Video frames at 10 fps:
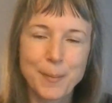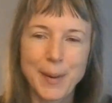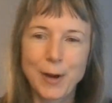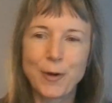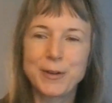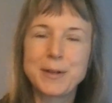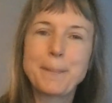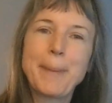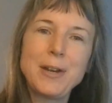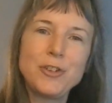about
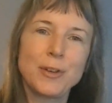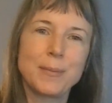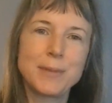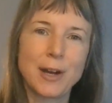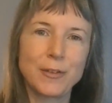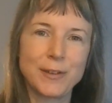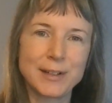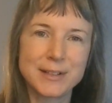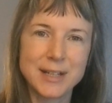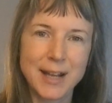pendulum
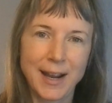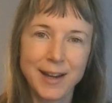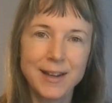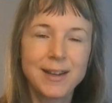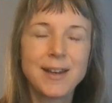dowsing today.